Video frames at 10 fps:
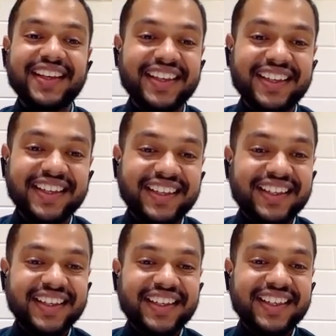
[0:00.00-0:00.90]

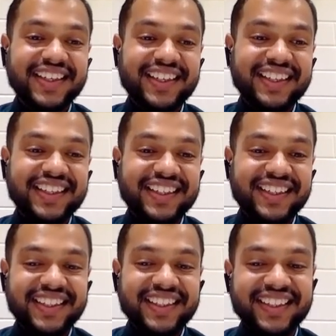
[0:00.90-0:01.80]

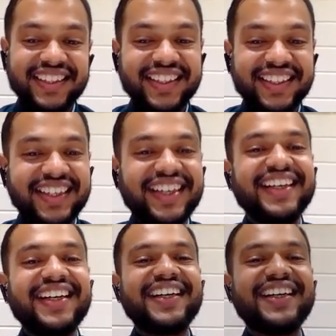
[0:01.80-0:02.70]
The person shown says nothing.